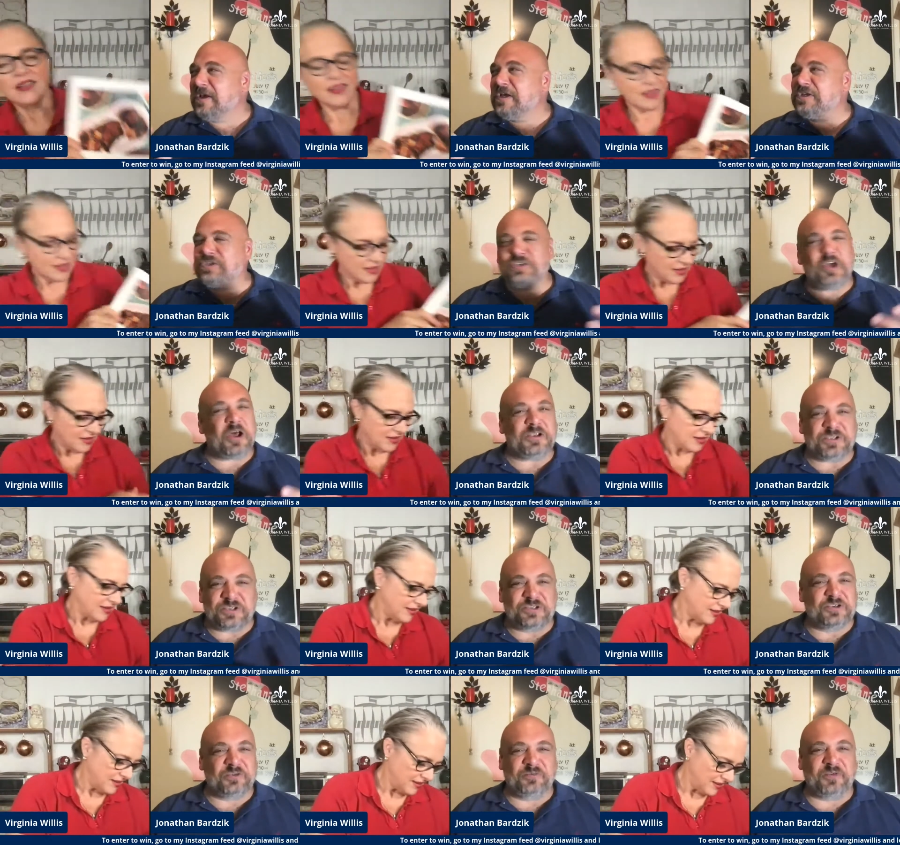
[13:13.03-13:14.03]

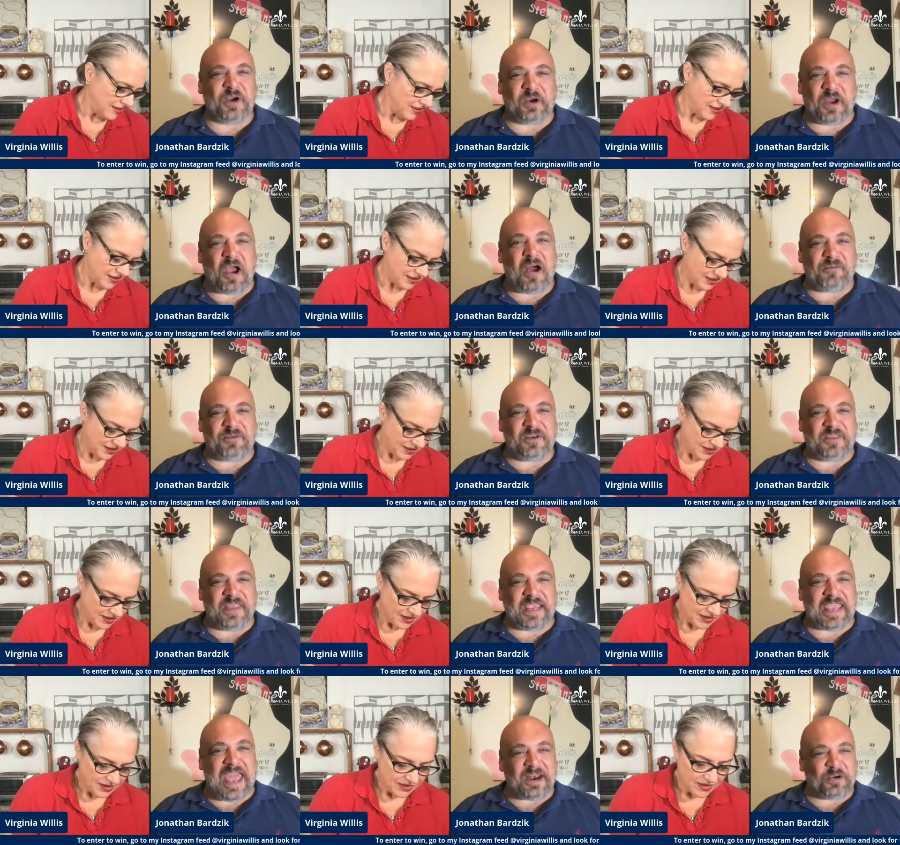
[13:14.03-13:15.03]
Speaker 1: sauces are very often in
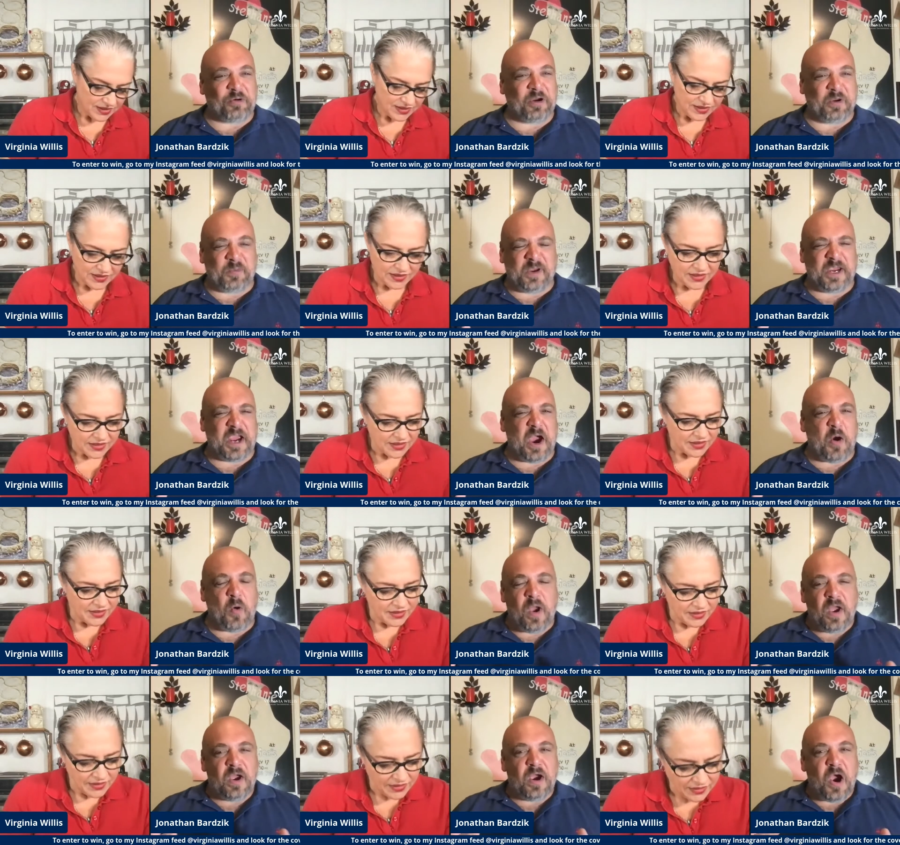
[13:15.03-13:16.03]
that category where you
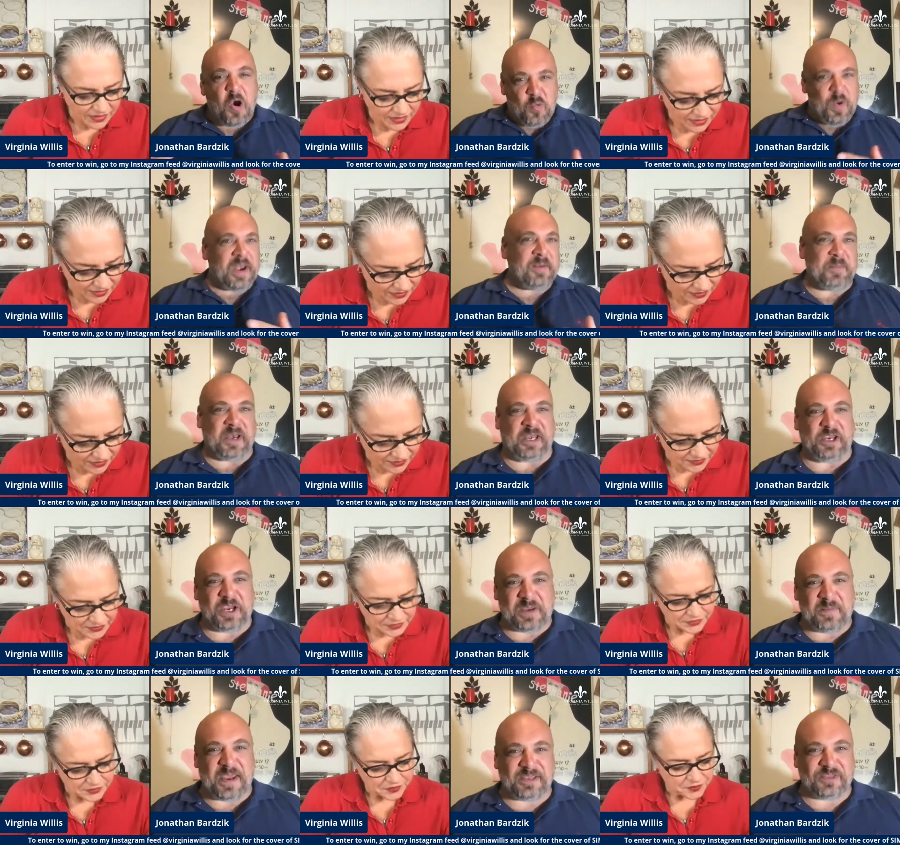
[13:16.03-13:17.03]
go, "Oh, wait a minute, you
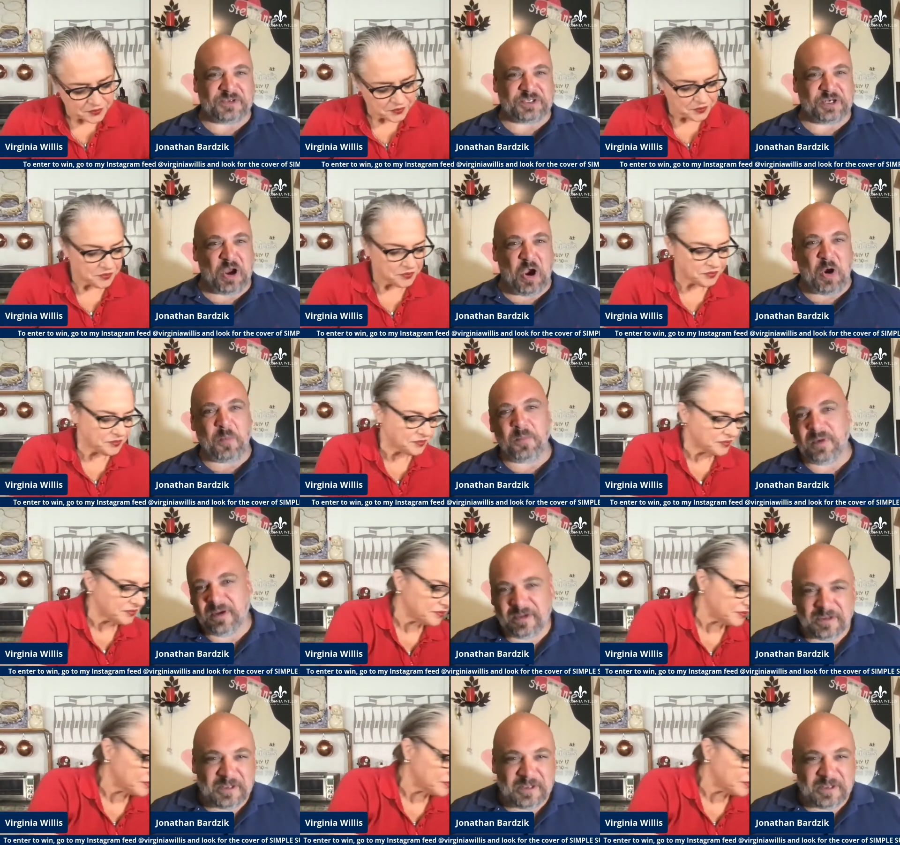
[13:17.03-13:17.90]
can make this at home."